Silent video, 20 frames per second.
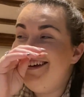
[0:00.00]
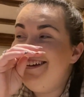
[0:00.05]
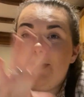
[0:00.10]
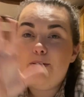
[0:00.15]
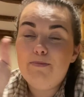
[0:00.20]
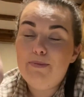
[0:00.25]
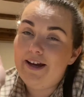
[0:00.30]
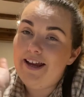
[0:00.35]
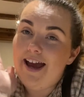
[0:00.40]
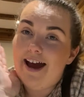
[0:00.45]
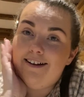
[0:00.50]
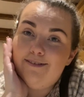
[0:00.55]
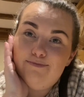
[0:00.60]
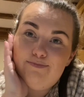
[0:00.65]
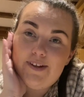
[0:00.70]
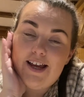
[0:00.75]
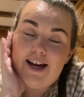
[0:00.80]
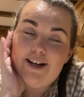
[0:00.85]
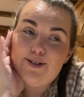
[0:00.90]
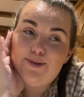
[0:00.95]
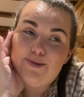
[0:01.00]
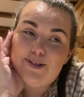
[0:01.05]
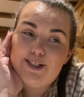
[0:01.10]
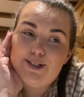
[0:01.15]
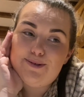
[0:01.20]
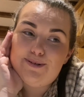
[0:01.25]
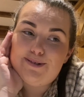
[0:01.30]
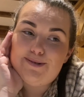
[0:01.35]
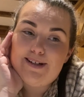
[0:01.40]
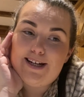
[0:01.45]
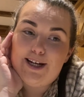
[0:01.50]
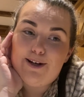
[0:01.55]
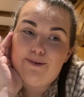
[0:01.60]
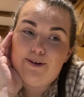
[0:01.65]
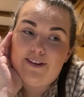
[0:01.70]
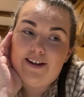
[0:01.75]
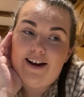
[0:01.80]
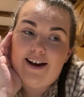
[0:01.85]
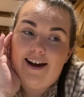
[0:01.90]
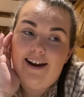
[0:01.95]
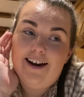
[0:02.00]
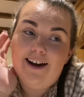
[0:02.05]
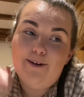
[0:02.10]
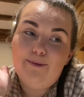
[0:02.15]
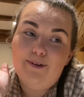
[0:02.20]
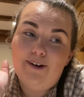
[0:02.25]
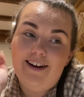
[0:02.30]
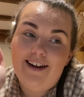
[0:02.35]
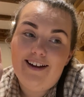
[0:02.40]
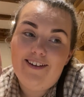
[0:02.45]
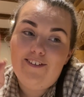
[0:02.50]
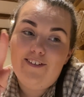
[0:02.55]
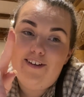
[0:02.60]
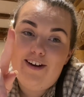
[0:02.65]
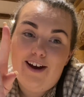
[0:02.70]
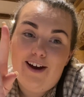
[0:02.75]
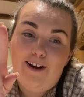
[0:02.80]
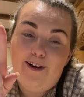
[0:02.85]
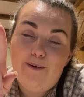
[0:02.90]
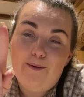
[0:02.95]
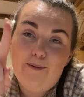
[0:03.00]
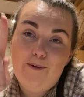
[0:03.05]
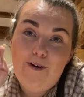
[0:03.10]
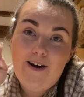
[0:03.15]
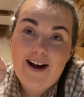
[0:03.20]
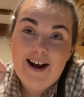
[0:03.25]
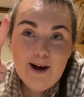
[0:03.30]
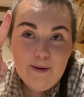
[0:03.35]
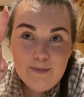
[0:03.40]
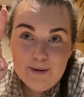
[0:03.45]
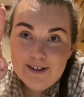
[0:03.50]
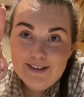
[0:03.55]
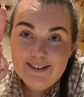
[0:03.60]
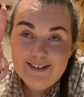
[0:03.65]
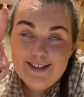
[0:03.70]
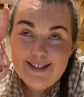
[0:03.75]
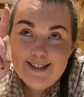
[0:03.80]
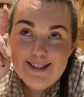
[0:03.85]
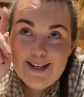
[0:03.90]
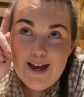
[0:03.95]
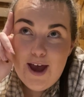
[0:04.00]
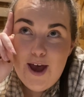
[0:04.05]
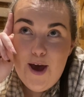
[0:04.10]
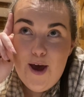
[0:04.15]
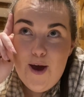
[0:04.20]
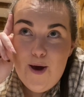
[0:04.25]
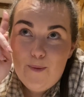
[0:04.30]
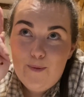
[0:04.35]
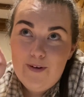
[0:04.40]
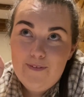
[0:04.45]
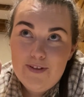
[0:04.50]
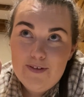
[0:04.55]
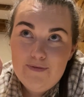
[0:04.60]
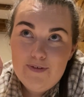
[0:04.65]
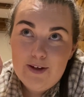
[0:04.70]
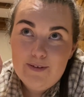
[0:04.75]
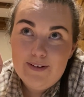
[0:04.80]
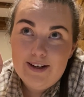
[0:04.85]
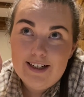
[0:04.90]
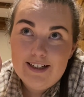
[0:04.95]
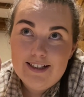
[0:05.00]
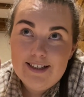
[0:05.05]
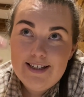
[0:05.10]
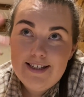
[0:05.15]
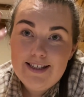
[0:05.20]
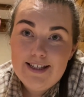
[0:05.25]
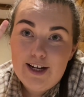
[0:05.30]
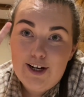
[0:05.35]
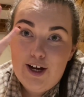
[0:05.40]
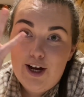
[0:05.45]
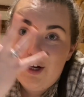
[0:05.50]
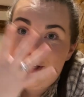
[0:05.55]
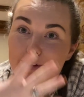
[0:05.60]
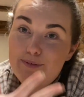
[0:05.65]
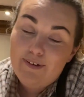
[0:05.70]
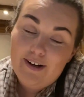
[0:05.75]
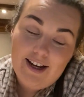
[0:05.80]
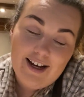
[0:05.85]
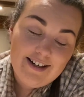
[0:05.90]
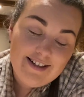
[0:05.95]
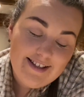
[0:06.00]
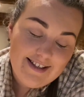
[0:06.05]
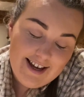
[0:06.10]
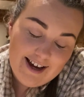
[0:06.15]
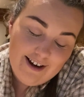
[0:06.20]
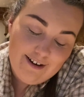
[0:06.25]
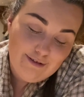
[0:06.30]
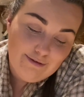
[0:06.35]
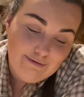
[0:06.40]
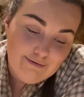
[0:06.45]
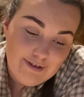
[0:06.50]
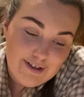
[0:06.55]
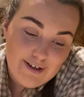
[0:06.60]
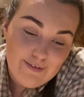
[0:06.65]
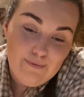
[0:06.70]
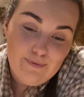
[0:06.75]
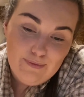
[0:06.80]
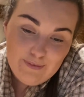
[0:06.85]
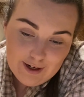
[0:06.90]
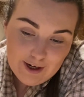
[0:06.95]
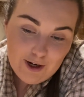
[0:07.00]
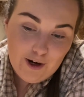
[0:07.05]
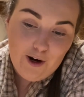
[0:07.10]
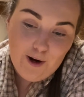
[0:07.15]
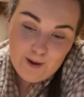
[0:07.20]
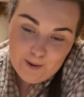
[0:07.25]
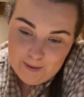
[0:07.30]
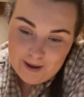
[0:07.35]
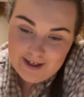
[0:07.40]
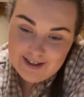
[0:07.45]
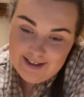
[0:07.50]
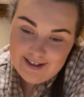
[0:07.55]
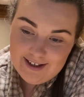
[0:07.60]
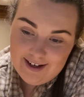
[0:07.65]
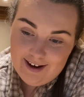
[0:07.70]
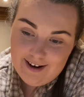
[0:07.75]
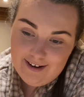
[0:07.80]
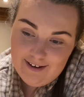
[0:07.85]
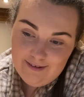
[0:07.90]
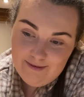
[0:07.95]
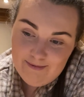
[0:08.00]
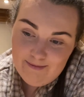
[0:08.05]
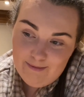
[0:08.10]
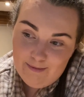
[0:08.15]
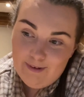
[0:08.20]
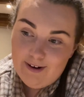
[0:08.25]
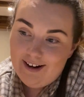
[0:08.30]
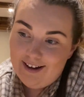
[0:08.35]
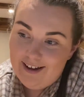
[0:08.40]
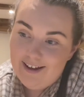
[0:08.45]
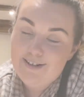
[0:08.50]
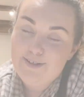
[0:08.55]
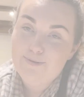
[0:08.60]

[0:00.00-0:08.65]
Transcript: But yeah, I just wanted to update you on that, and I will let you know what happens with the viewings, and hopefully I sound and feel a lot better when I get